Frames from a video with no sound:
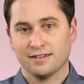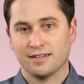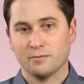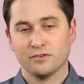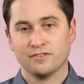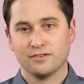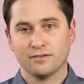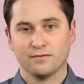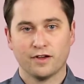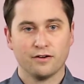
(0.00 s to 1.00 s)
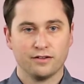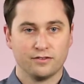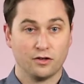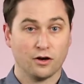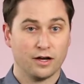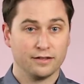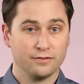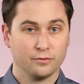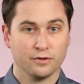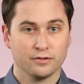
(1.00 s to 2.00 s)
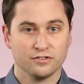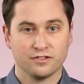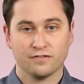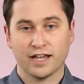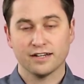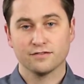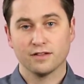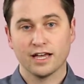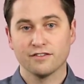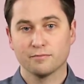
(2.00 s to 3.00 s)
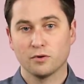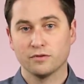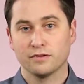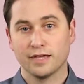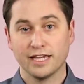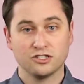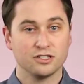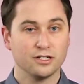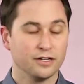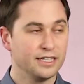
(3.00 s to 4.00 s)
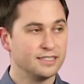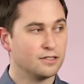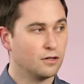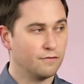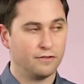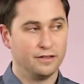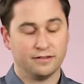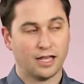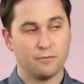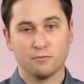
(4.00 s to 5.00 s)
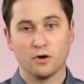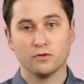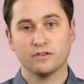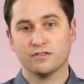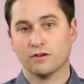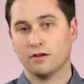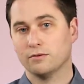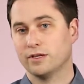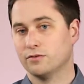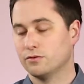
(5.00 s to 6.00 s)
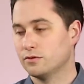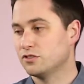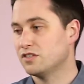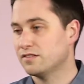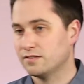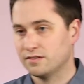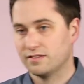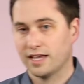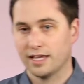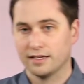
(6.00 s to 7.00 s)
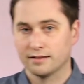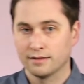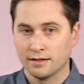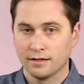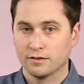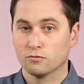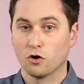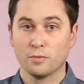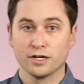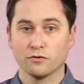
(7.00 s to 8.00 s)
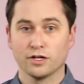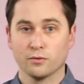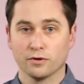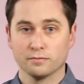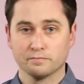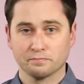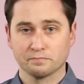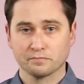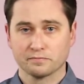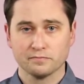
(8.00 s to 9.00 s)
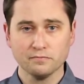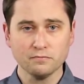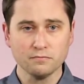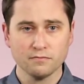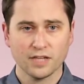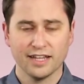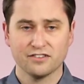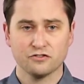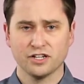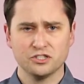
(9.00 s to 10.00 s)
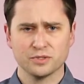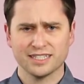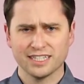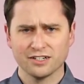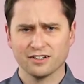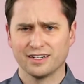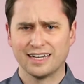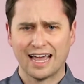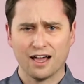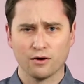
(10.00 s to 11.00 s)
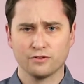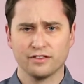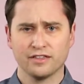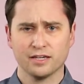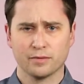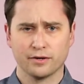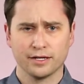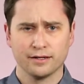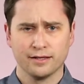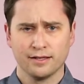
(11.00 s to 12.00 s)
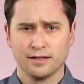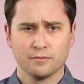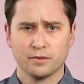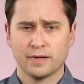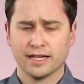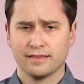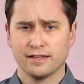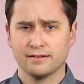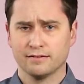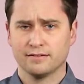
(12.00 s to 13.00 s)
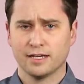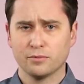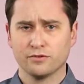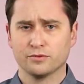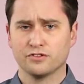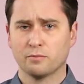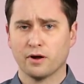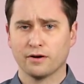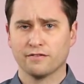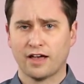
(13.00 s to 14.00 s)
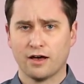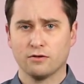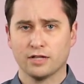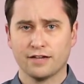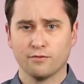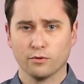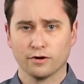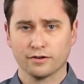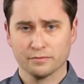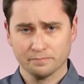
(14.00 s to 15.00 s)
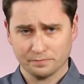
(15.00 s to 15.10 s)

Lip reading: Temples to various gods were just a fact of life, both in the ancient Near East, in the time of Moses, all the way through to Jesus' day in the Roman and Greek world. It's strange to us here and now to think about it, but back then, temples were just part of how life worked.